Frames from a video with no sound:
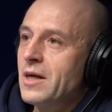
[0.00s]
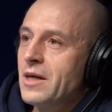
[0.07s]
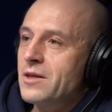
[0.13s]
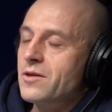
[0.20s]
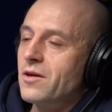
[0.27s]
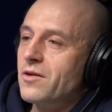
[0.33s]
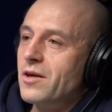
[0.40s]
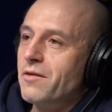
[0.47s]

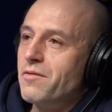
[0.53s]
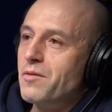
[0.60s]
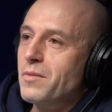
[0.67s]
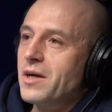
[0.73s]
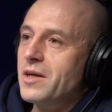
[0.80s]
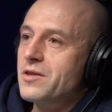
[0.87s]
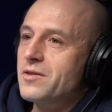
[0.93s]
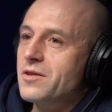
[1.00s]
So I think for me,
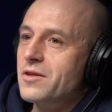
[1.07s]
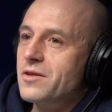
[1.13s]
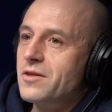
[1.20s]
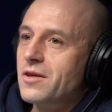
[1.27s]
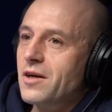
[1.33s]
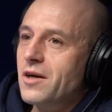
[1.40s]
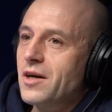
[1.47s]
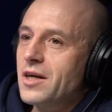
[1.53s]
it's just
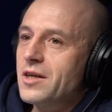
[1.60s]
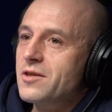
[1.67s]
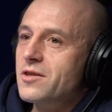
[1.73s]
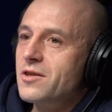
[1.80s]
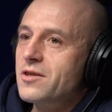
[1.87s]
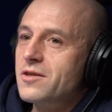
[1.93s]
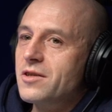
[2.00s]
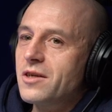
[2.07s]
uh, it's
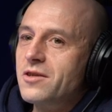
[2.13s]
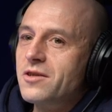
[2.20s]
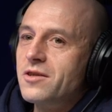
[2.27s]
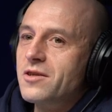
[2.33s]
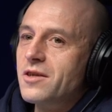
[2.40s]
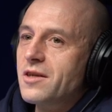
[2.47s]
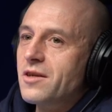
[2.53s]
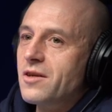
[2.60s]
just it's
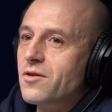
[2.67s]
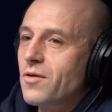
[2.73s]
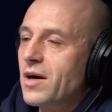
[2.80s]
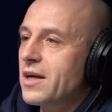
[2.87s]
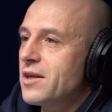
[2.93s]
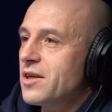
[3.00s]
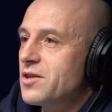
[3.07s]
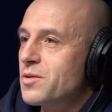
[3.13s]
just
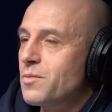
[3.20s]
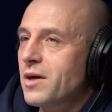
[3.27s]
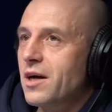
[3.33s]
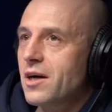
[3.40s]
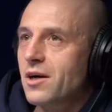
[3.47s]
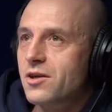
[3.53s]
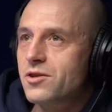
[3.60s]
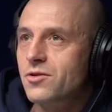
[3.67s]
ingrained into me.
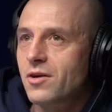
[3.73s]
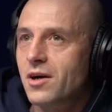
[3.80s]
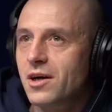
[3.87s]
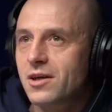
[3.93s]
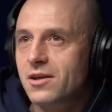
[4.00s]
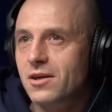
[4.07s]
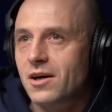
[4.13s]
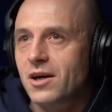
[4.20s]
I, I,
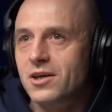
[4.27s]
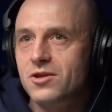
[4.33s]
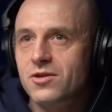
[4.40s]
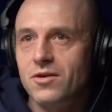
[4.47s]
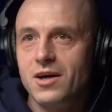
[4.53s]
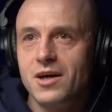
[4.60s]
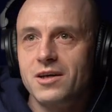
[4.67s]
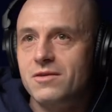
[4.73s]
tried I
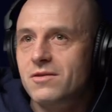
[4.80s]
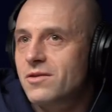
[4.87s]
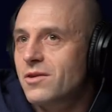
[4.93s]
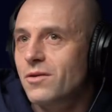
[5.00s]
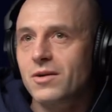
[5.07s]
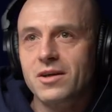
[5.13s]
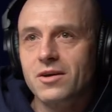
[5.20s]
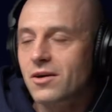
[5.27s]
tried
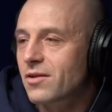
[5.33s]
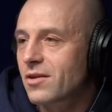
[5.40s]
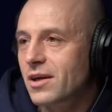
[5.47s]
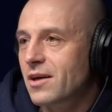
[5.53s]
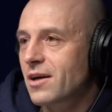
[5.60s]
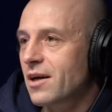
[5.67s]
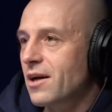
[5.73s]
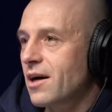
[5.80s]
doing nothing,
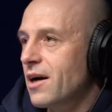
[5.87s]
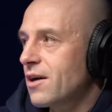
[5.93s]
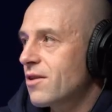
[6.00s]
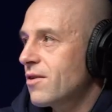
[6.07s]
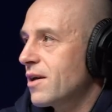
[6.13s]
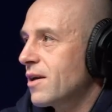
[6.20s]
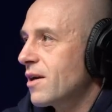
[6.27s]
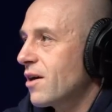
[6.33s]
and I, I
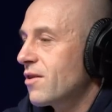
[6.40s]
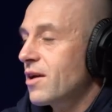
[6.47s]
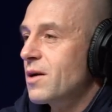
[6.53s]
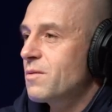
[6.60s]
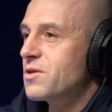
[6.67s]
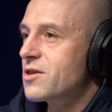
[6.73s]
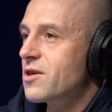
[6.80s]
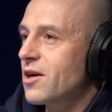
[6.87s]
think I think
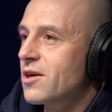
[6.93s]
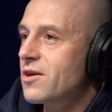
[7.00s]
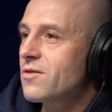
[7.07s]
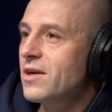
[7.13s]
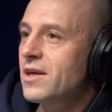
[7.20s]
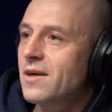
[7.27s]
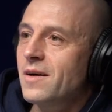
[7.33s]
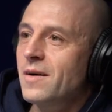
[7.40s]
I'm just
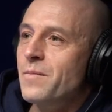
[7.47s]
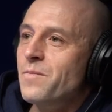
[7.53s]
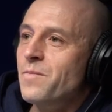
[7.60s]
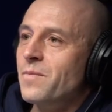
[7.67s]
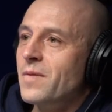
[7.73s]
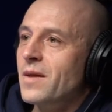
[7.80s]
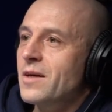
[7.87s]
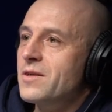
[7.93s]
hungry.
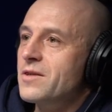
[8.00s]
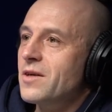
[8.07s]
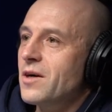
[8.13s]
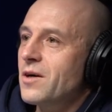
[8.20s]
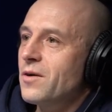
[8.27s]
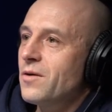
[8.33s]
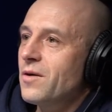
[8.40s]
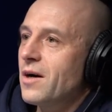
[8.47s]

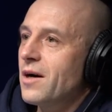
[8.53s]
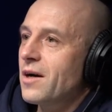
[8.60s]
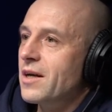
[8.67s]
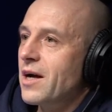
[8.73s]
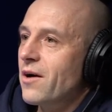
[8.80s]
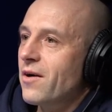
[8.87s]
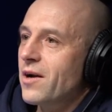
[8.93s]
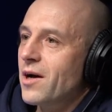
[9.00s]
So uh,
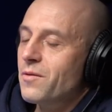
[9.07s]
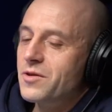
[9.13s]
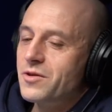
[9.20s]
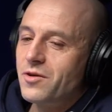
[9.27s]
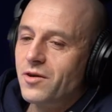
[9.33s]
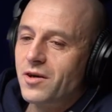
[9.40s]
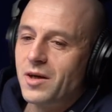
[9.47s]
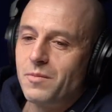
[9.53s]
Garrett and I was
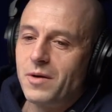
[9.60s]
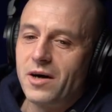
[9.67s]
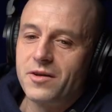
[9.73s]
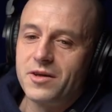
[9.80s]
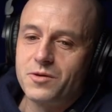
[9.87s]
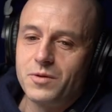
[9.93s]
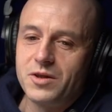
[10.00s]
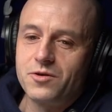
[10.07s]
talking about
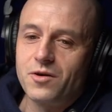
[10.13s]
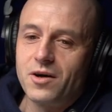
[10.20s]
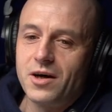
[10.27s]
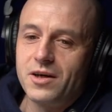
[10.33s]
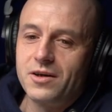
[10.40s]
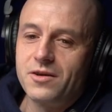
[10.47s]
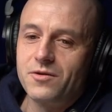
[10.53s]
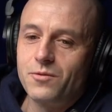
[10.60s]
this. We
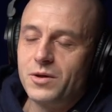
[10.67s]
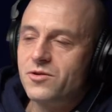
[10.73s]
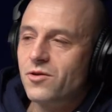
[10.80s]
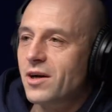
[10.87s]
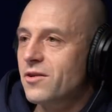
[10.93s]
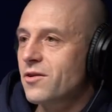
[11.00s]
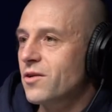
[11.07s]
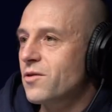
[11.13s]
tried we
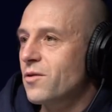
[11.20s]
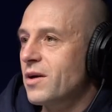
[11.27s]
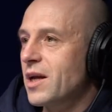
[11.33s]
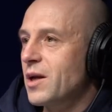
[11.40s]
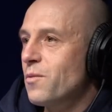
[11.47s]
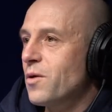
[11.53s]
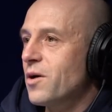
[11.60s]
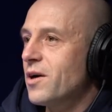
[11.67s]
tried not doing
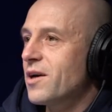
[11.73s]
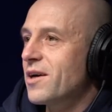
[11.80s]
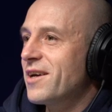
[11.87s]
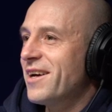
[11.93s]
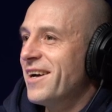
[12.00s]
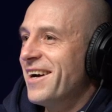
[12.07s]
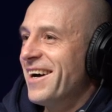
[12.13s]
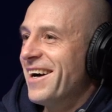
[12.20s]
any work.
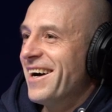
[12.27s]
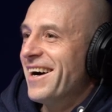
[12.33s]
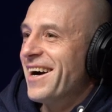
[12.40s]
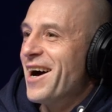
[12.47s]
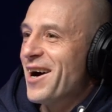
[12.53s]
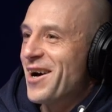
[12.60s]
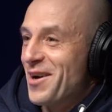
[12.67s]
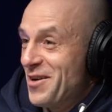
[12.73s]
Yeah.
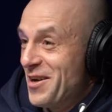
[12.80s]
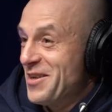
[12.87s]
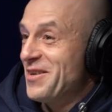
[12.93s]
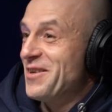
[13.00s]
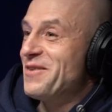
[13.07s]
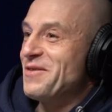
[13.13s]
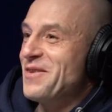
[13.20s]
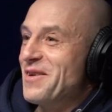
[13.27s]
Uh,
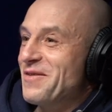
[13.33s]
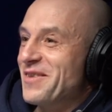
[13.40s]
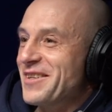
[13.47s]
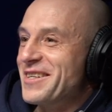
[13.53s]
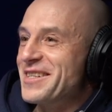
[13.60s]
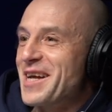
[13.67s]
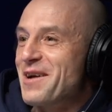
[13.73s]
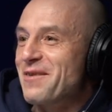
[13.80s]
you've you've done the
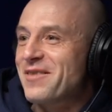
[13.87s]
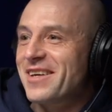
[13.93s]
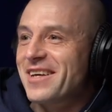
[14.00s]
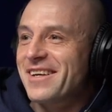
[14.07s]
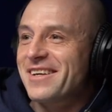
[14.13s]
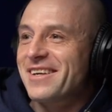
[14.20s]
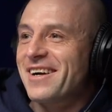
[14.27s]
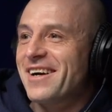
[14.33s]
same
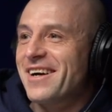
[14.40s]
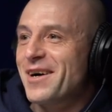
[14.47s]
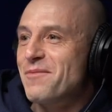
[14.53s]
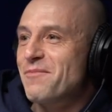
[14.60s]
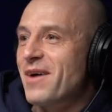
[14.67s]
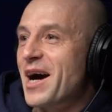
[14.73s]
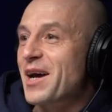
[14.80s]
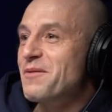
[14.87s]
thing. Um,
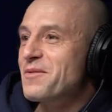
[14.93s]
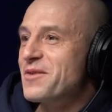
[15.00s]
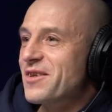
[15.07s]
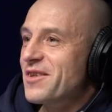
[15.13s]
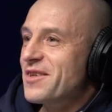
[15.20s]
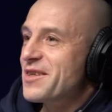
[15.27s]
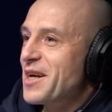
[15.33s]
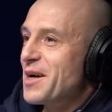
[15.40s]
Adam's done
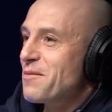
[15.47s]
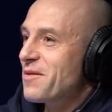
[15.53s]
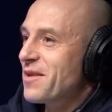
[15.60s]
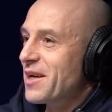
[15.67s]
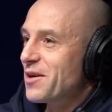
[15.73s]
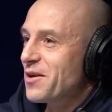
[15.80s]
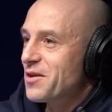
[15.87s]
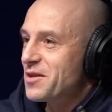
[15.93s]
the same
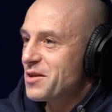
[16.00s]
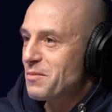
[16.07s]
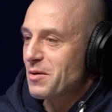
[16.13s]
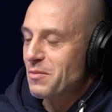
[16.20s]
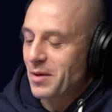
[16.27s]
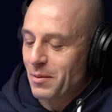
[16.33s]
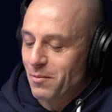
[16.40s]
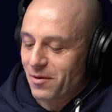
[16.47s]
thing, or similar
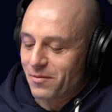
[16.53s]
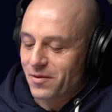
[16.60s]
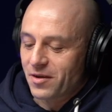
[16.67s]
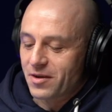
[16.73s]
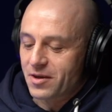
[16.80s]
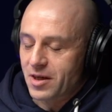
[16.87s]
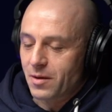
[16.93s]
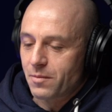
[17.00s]
people have done
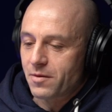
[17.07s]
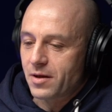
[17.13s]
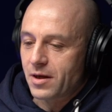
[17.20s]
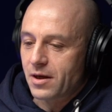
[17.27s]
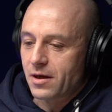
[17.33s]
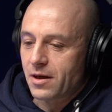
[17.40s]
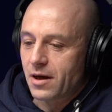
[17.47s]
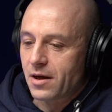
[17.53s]
the same
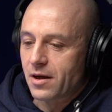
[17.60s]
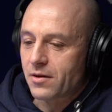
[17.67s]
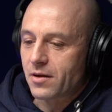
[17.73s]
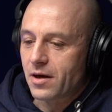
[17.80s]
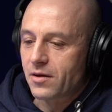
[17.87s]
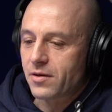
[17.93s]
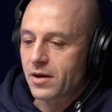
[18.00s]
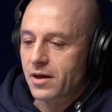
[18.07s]
thing. And I, th-
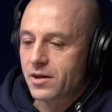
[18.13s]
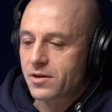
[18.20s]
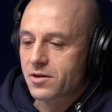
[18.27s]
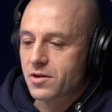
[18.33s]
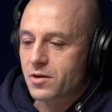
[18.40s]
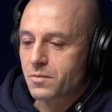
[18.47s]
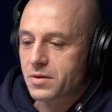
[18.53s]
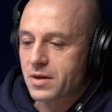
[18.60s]
I think it just
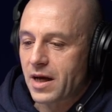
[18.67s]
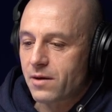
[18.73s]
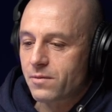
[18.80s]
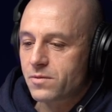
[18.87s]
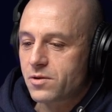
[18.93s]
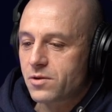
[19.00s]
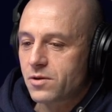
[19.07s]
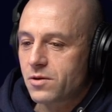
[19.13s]
comes down
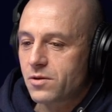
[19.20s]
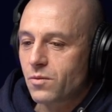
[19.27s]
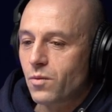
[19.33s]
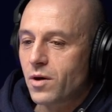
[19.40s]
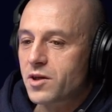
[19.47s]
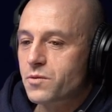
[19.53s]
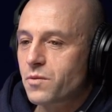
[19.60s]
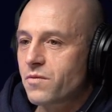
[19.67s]
to
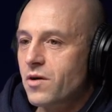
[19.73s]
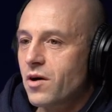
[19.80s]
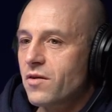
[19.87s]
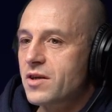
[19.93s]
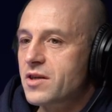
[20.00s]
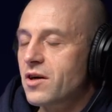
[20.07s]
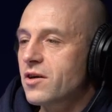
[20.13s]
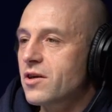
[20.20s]
whilst we've got
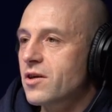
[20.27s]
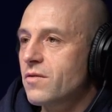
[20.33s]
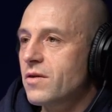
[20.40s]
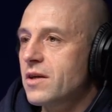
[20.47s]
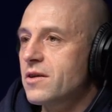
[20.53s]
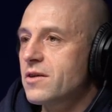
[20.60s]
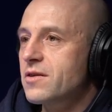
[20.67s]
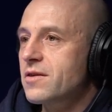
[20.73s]
this hunger
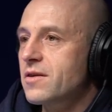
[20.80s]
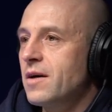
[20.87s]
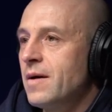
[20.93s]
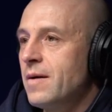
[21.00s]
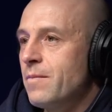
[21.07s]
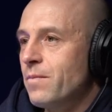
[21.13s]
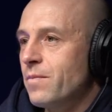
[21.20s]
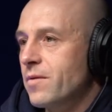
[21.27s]
in us,
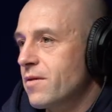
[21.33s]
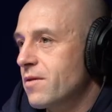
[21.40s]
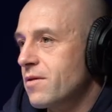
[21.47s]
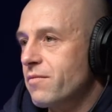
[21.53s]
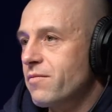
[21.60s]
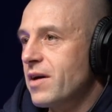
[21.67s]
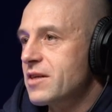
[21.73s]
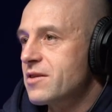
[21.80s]
the
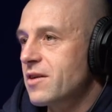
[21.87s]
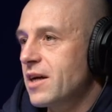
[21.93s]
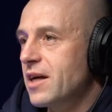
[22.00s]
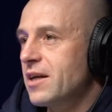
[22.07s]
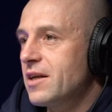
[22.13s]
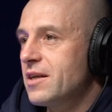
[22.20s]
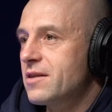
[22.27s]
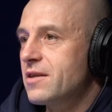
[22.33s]
fast
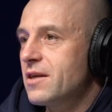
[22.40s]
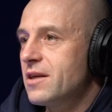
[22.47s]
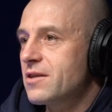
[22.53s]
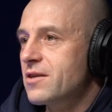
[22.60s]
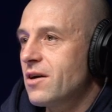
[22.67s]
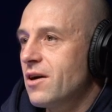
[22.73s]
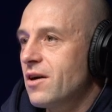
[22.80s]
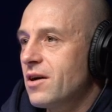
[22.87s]
lane is is
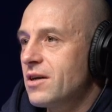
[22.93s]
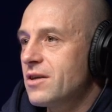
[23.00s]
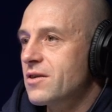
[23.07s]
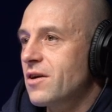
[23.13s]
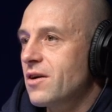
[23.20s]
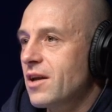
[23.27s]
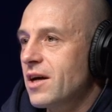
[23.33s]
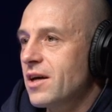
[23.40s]
our is
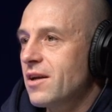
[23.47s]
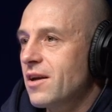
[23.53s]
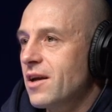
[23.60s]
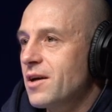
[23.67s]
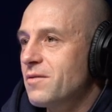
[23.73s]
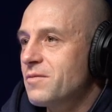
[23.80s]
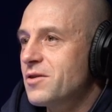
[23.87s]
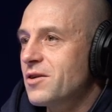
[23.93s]
our lane lane of